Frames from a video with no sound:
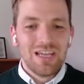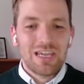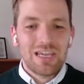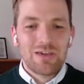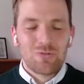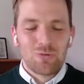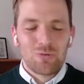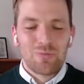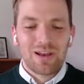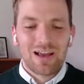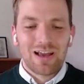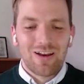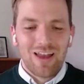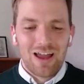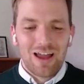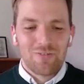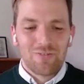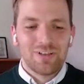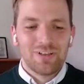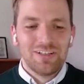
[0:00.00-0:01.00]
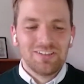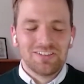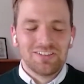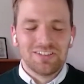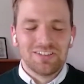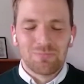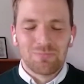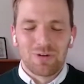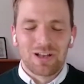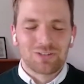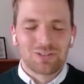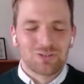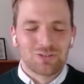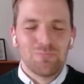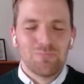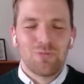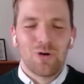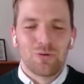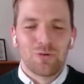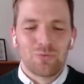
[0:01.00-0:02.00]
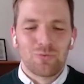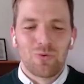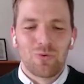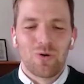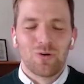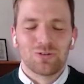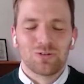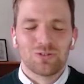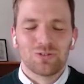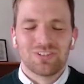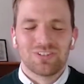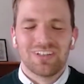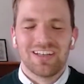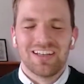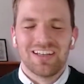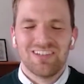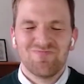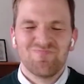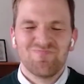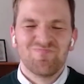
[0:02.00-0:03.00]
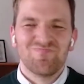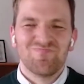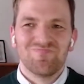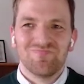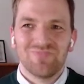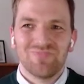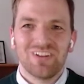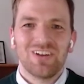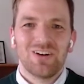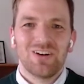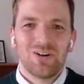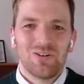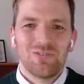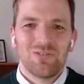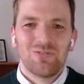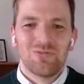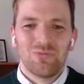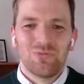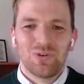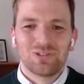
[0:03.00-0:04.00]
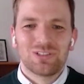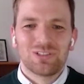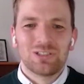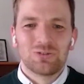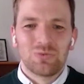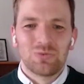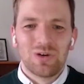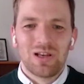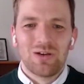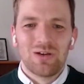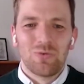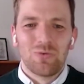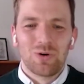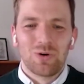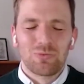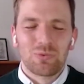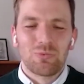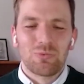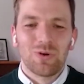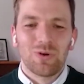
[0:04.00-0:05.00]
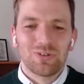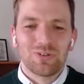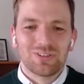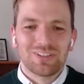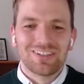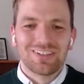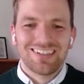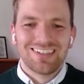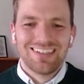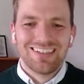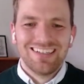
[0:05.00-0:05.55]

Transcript: It will make our life easier, but at some point we will also say, was this really what we wanted?